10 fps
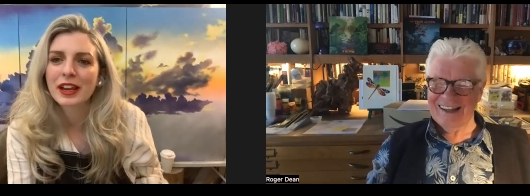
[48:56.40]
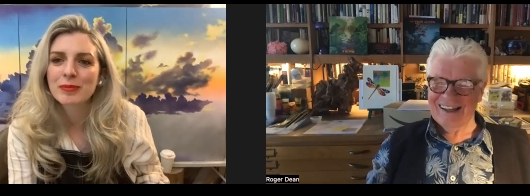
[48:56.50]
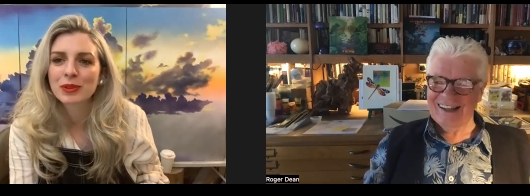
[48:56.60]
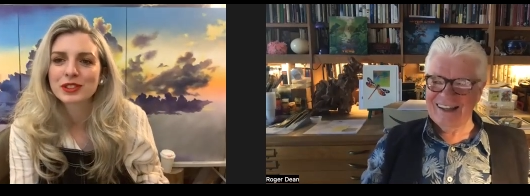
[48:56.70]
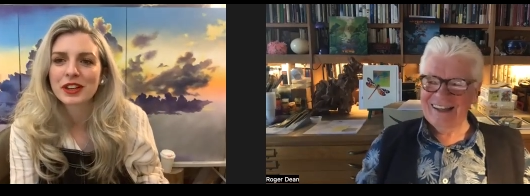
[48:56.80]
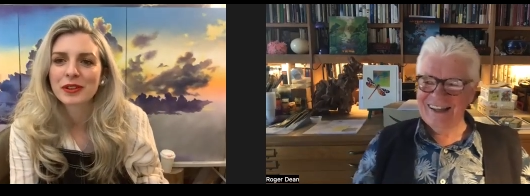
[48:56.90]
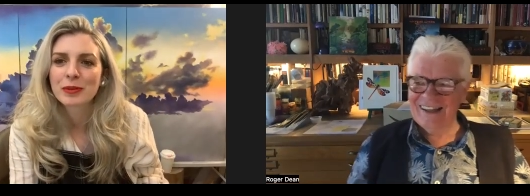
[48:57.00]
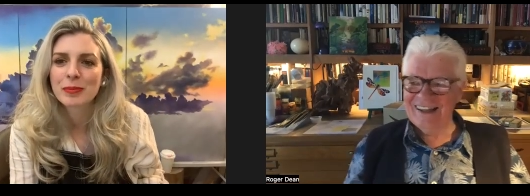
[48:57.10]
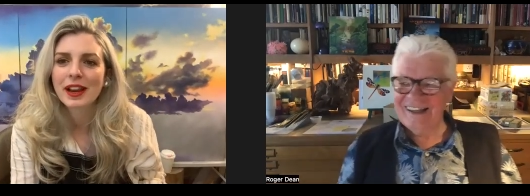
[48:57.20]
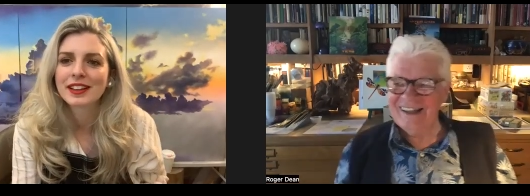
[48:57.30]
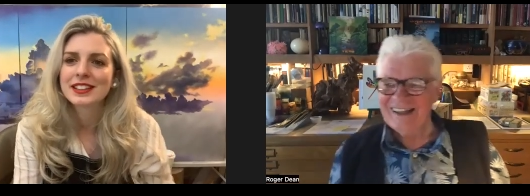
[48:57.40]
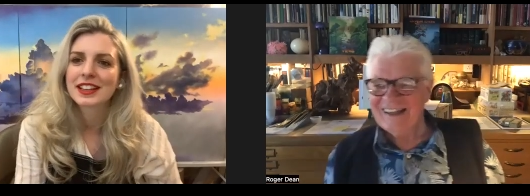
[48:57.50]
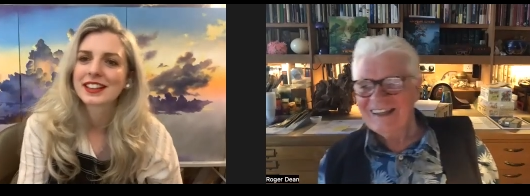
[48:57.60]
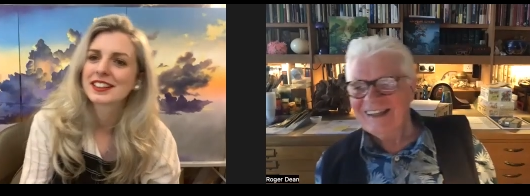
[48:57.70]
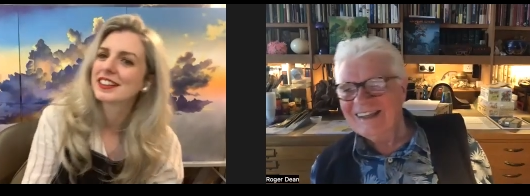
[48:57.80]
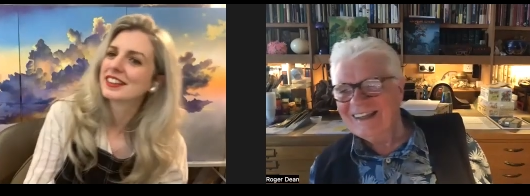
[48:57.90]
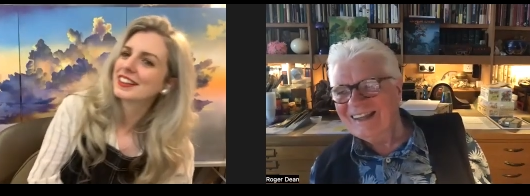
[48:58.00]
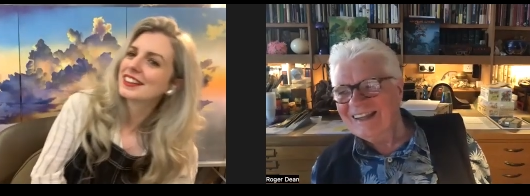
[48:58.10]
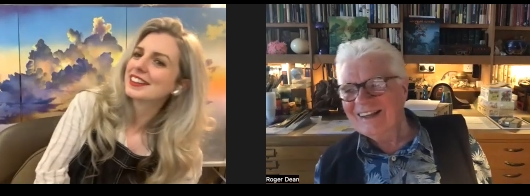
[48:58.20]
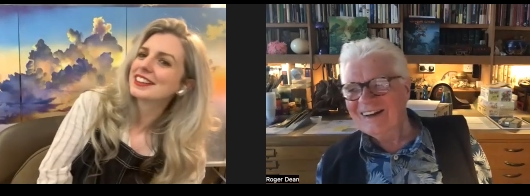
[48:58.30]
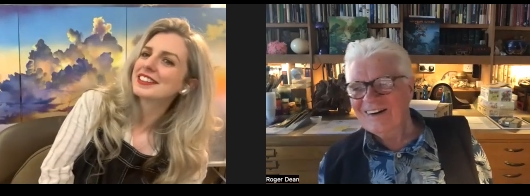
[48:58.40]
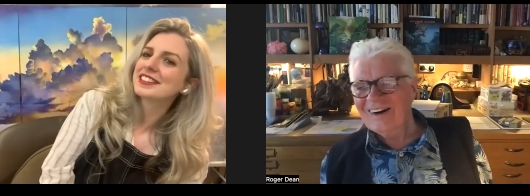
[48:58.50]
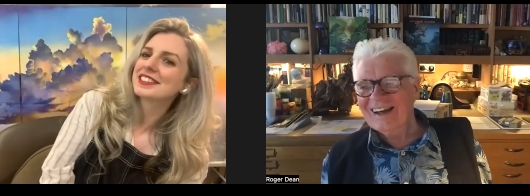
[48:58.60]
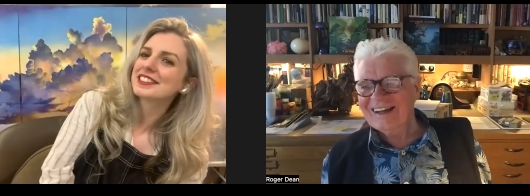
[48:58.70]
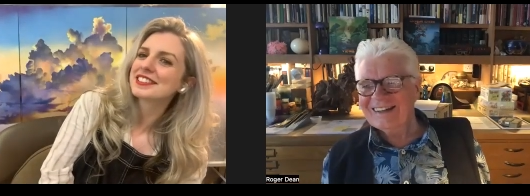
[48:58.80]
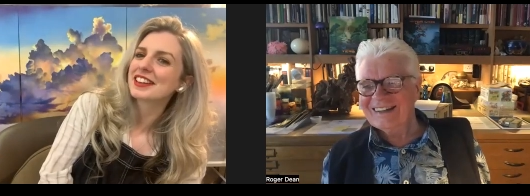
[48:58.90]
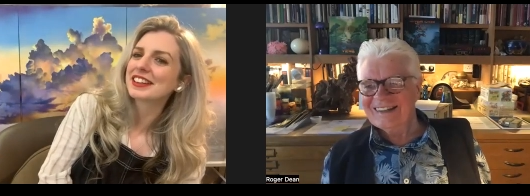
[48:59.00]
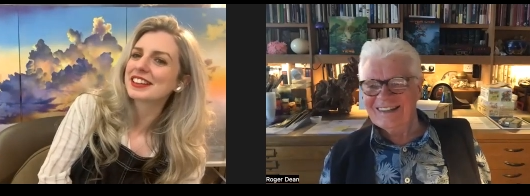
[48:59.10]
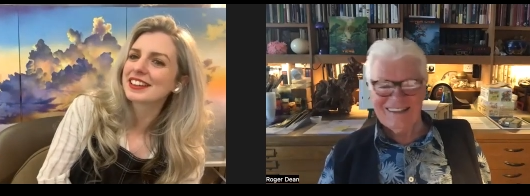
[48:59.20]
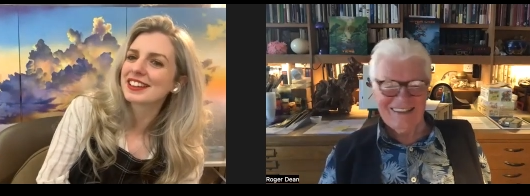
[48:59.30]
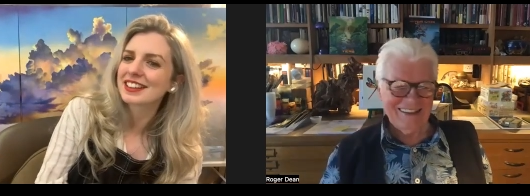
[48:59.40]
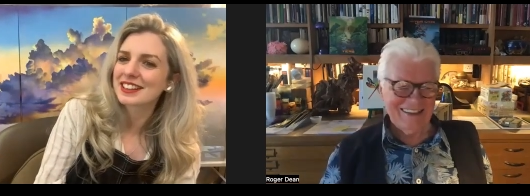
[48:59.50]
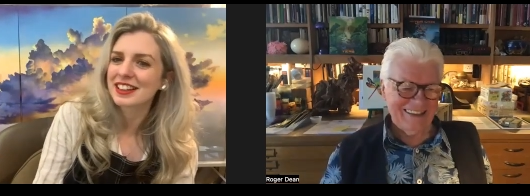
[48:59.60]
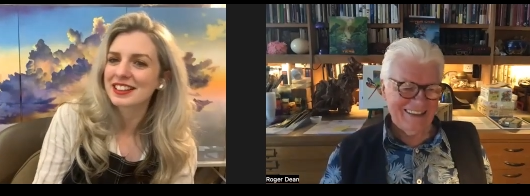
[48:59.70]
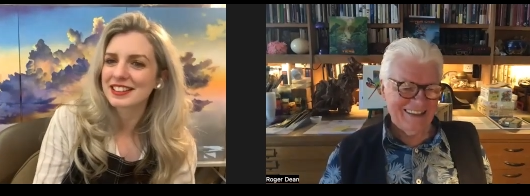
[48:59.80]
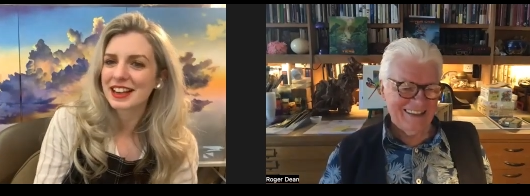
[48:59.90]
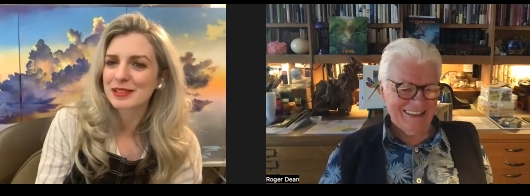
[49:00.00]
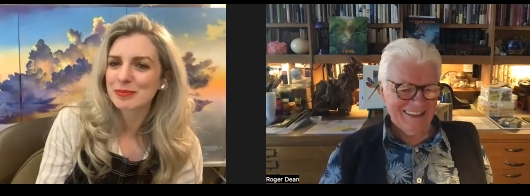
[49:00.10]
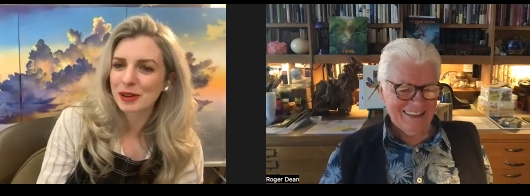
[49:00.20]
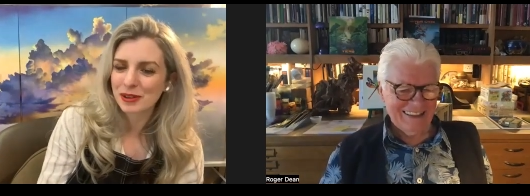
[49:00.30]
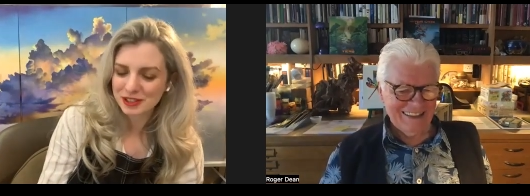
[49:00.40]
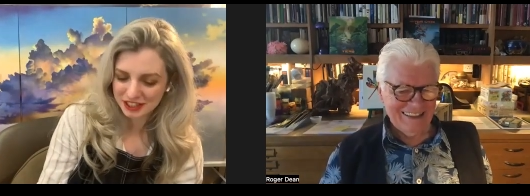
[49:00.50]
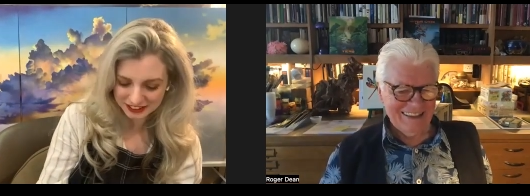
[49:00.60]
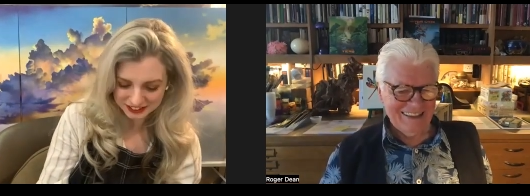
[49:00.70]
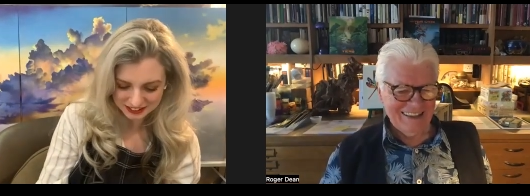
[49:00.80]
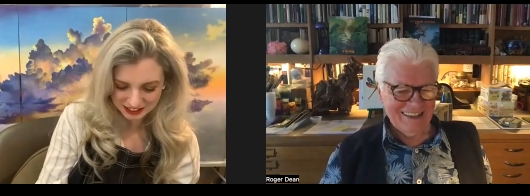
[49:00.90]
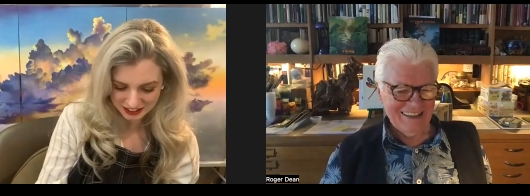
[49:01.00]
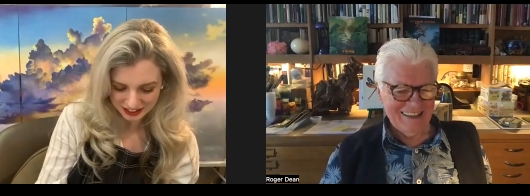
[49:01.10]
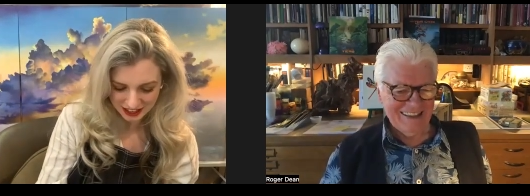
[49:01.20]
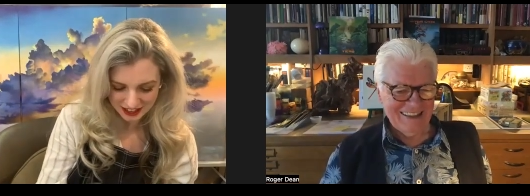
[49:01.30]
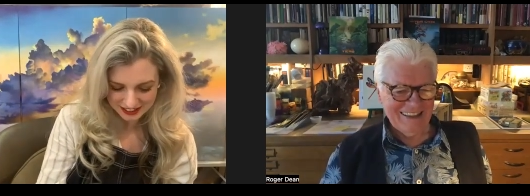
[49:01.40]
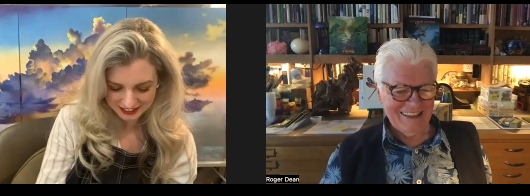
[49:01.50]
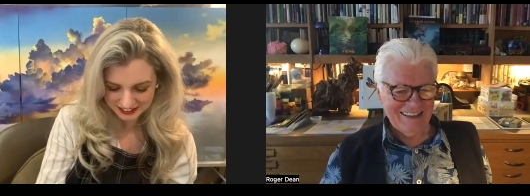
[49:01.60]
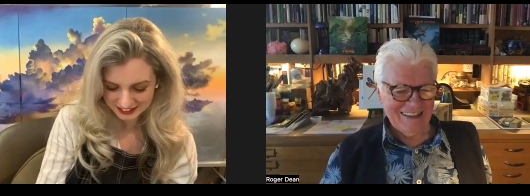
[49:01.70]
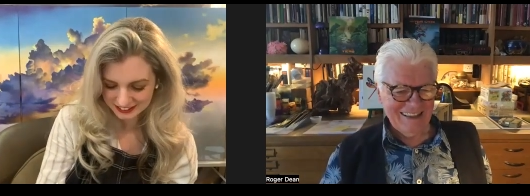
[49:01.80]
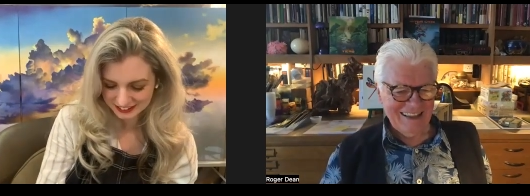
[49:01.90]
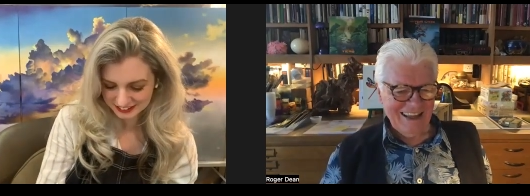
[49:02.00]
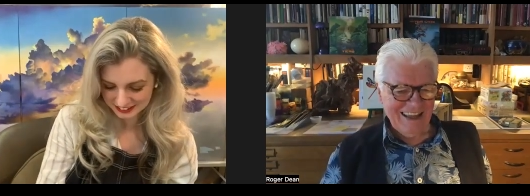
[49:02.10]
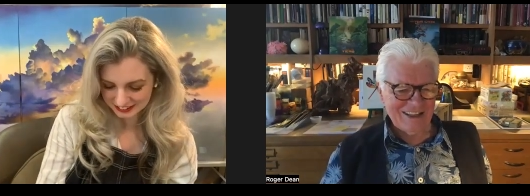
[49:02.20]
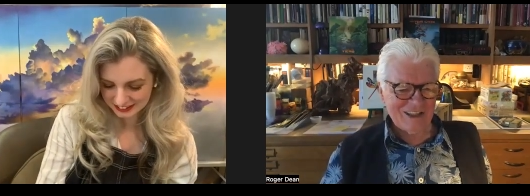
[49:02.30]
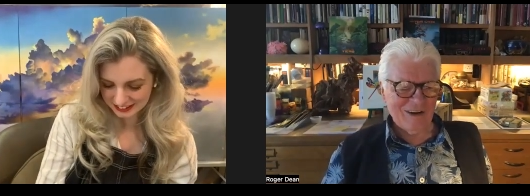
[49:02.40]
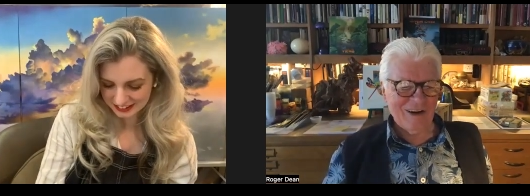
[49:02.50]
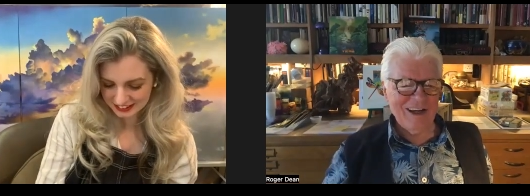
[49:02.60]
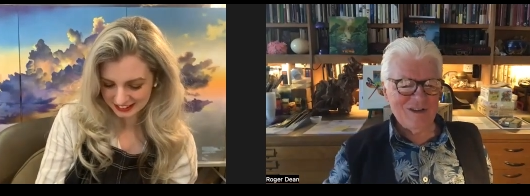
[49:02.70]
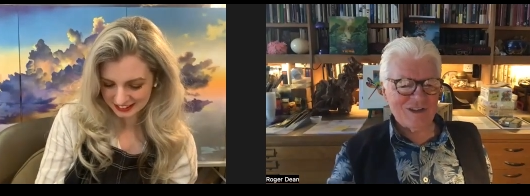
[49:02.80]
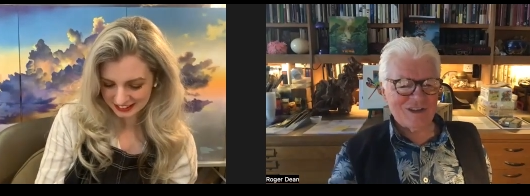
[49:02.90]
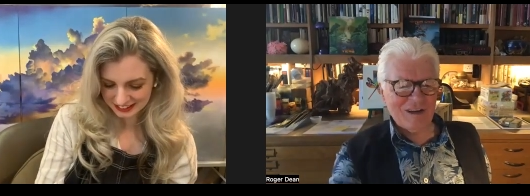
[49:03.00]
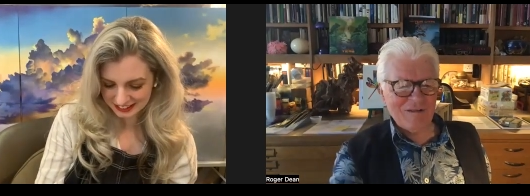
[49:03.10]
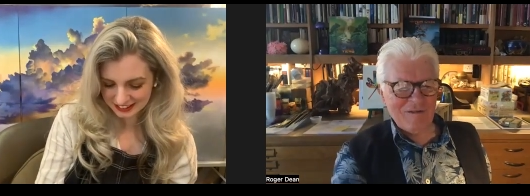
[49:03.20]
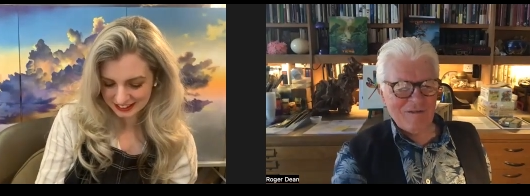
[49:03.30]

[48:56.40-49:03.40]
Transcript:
Speaker 1: and get more done on the painting. All right. So less monotonous to look at.
Speaker 2: It's got interesting